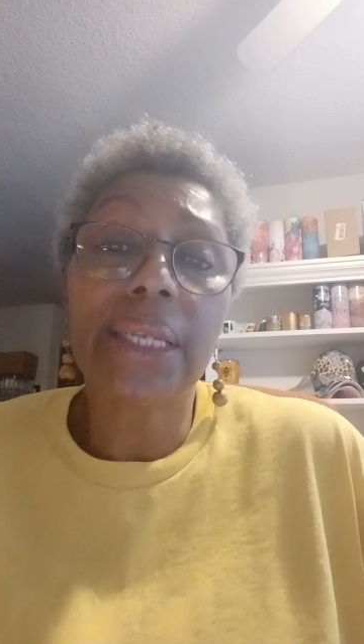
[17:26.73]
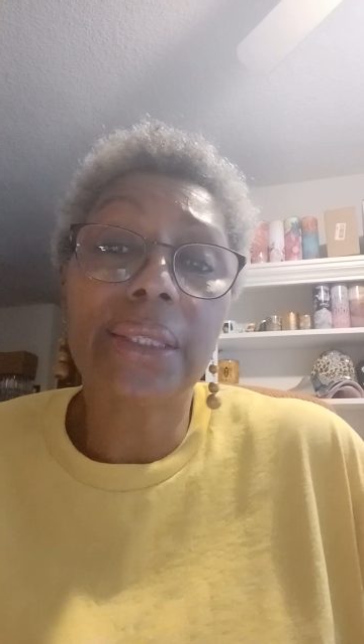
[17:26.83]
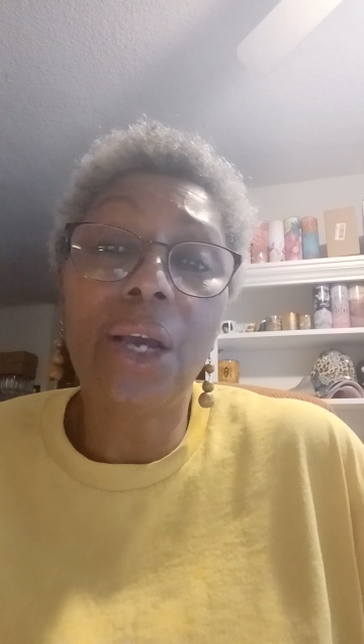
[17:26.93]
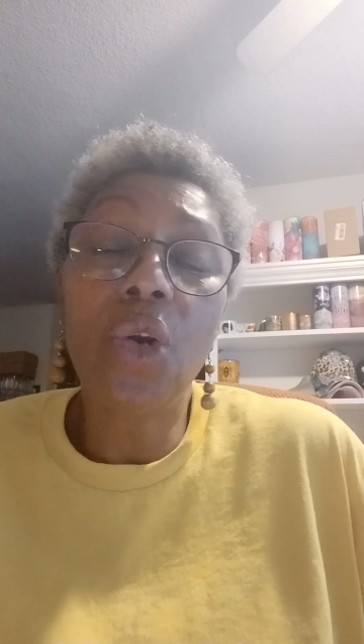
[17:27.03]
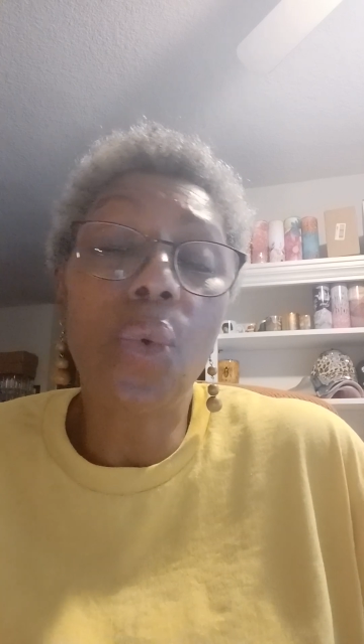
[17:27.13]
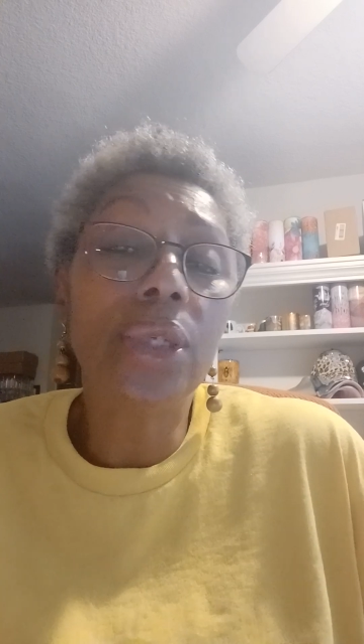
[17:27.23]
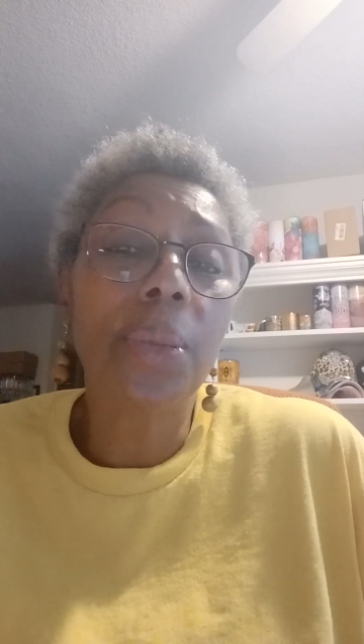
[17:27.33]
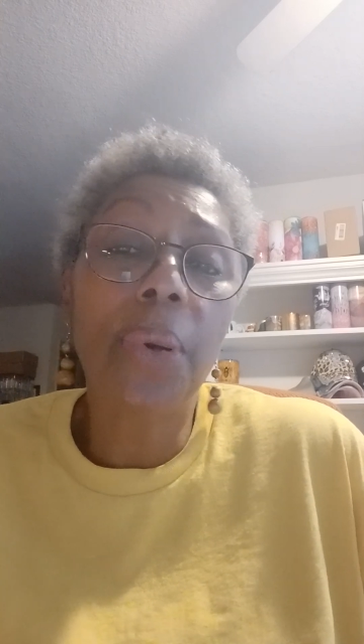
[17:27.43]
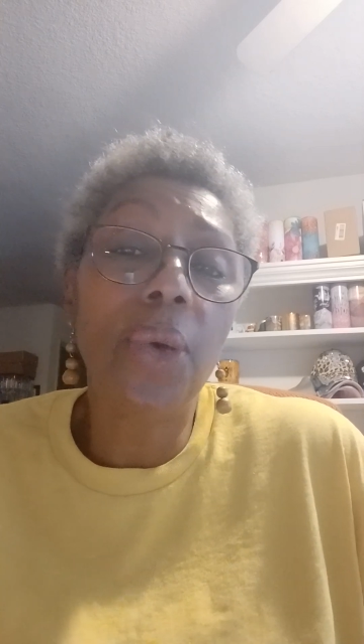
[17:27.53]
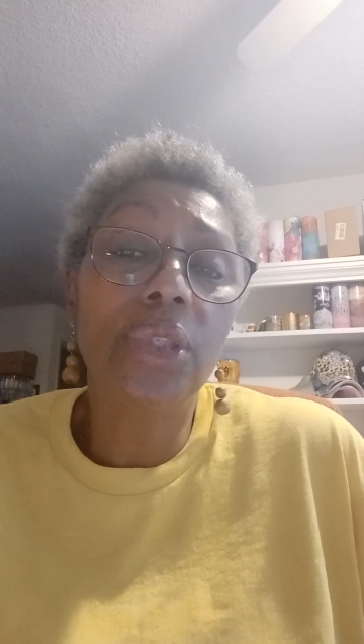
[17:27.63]
That's not who we're
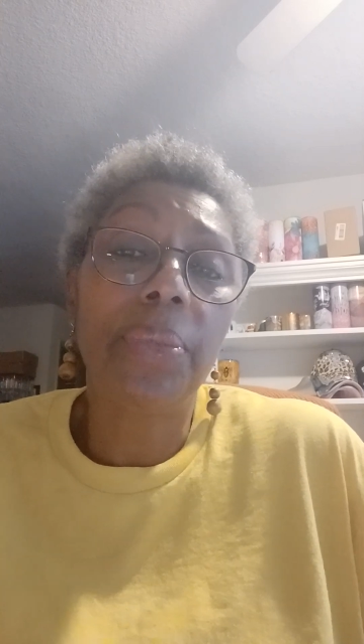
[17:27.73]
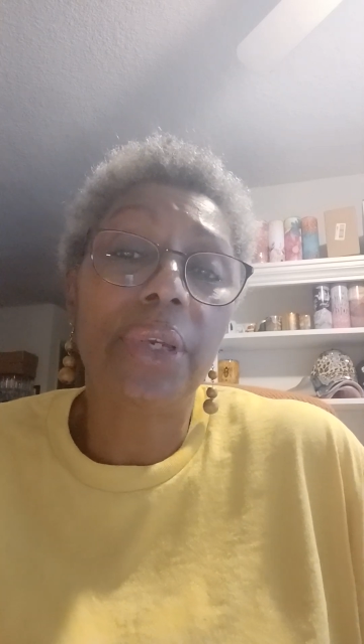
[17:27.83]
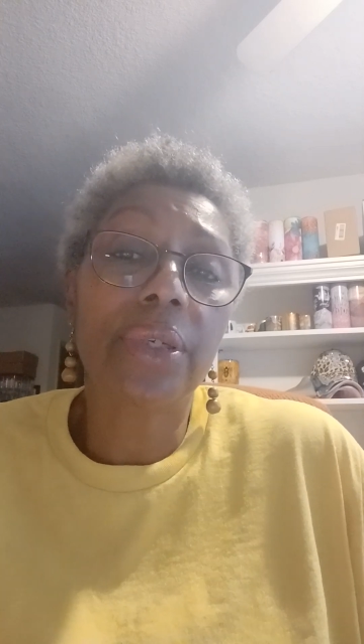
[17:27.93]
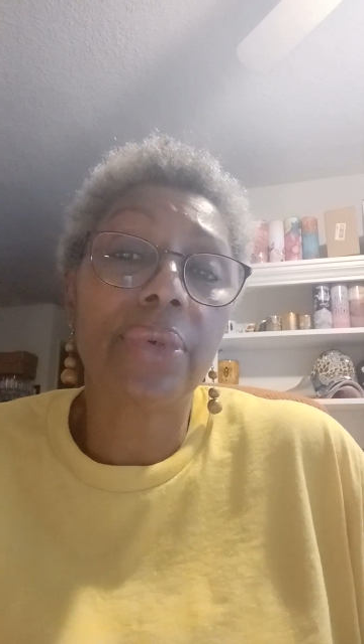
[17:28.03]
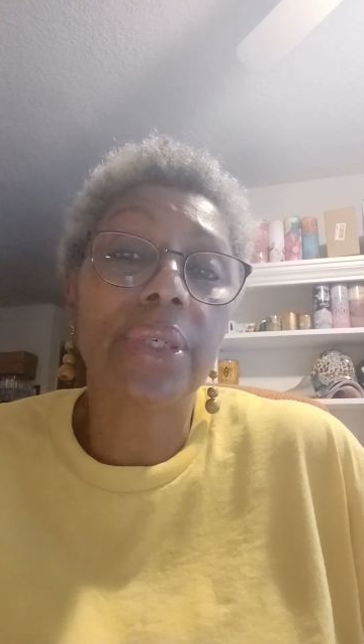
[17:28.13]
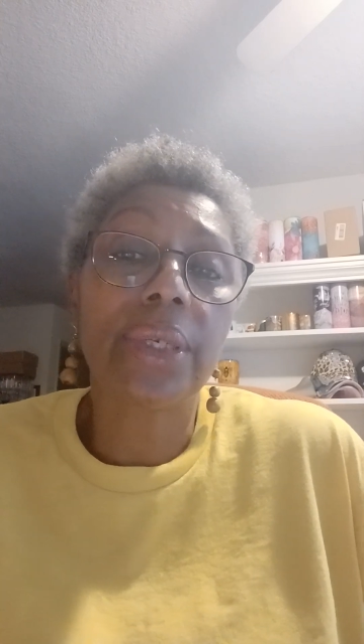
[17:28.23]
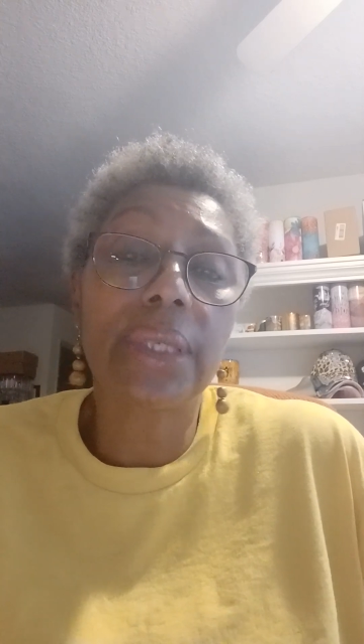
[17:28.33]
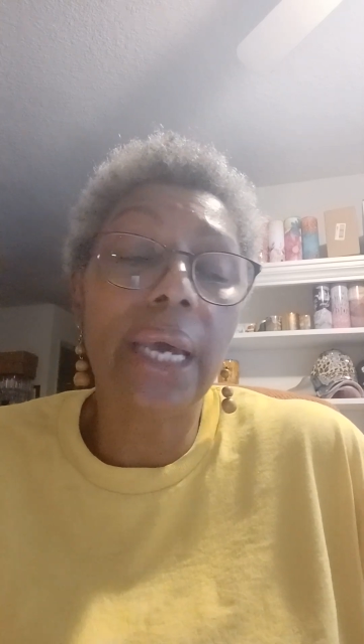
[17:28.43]
supposed to be as Christians.